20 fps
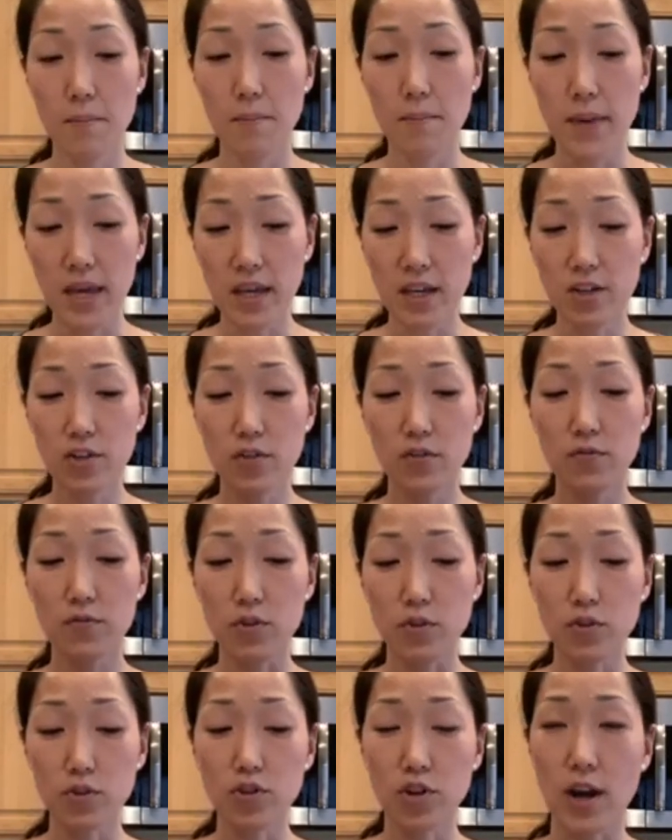Make your
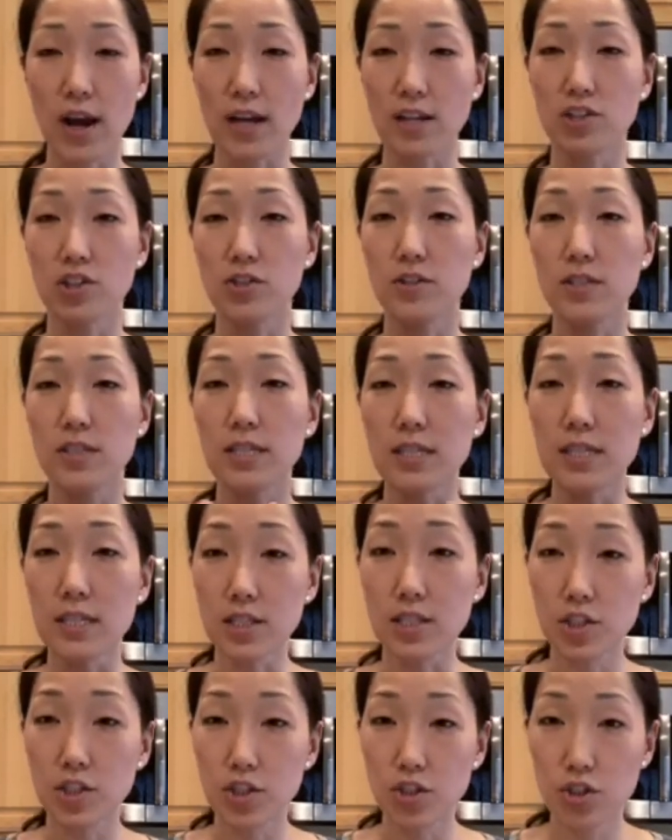future actions
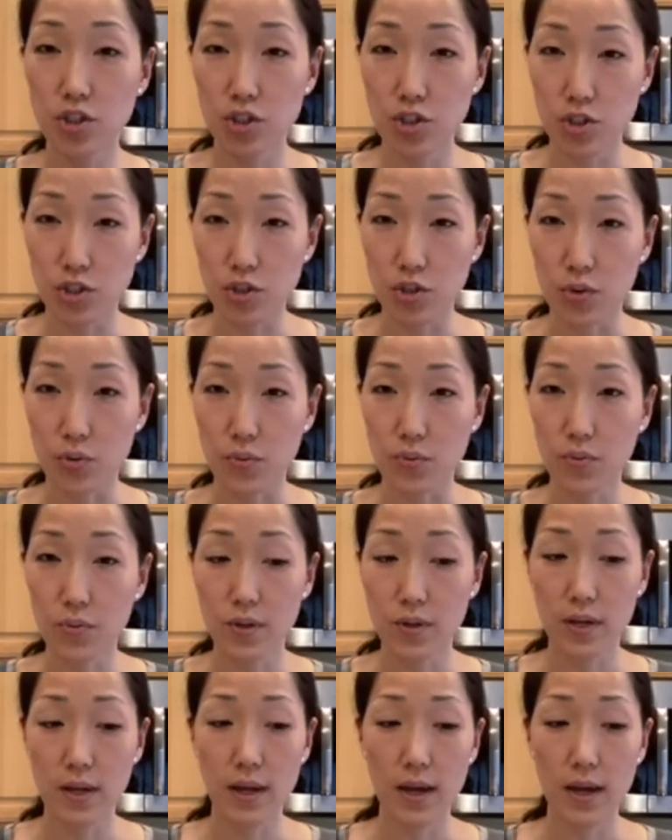easier to do